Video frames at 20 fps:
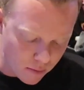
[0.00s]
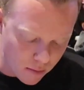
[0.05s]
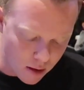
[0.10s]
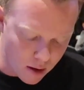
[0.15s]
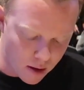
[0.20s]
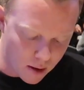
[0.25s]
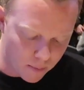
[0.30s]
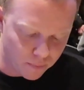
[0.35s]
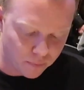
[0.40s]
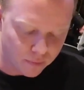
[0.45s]

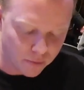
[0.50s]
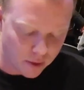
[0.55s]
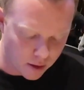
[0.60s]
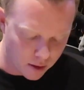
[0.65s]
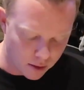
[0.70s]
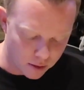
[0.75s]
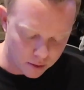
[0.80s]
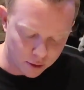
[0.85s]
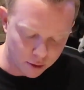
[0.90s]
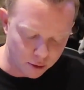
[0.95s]
How is it over
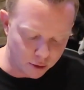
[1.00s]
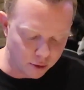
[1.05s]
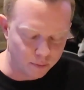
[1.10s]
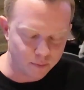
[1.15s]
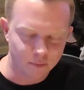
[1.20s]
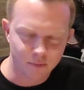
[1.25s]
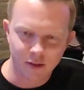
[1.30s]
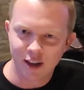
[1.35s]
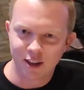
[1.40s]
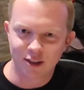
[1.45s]
there?
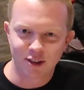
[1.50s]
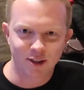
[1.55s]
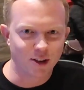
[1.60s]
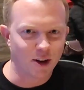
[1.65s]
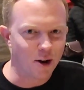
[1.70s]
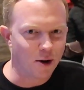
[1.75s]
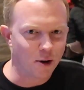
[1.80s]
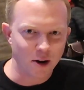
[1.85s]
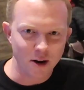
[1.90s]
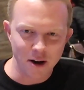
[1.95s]
Oh, it's
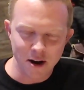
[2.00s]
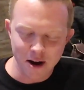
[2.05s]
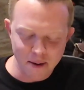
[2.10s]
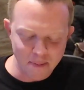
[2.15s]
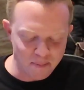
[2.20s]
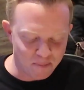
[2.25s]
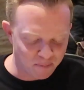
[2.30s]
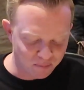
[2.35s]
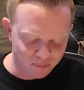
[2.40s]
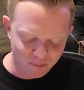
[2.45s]
so good.
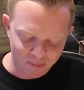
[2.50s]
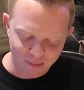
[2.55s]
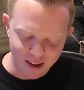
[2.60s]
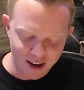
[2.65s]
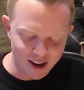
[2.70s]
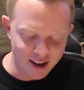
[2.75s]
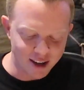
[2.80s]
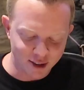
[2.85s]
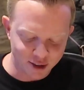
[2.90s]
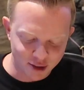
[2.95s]
Is it good?
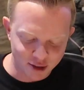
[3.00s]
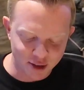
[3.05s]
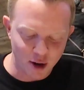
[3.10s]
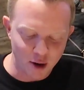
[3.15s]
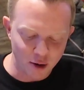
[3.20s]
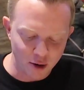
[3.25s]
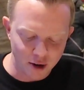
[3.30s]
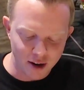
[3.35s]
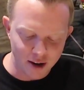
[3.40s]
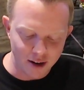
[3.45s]
It's
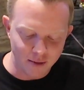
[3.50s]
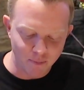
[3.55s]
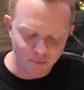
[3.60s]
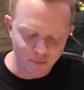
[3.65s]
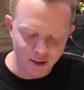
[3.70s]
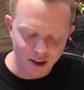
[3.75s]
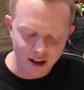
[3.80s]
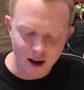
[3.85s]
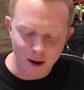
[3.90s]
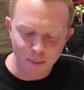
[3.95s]
so good. All
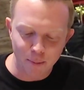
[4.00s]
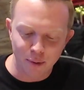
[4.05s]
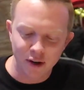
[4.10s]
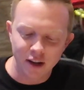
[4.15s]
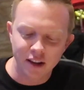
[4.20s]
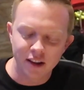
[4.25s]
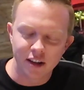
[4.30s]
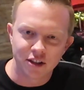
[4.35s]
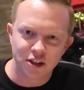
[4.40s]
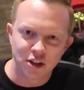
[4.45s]
right. Yeah,
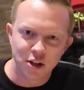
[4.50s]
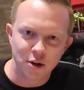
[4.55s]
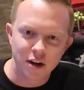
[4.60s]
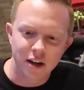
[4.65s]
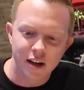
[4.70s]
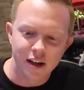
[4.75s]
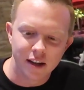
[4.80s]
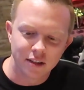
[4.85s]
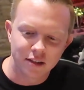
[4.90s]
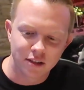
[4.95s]
pretty the
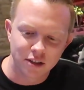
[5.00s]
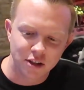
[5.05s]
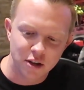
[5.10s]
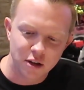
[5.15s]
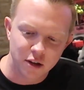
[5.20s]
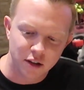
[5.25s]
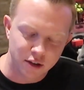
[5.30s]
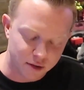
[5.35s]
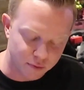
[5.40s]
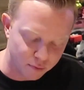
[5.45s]

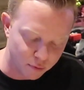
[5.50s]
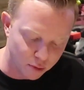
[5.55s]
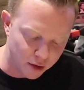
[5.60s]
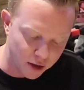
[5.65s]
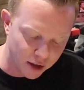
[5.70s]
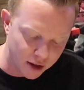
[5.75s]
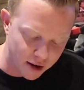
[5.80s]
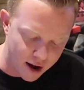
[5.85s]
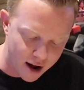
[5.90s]
too. Oh, good.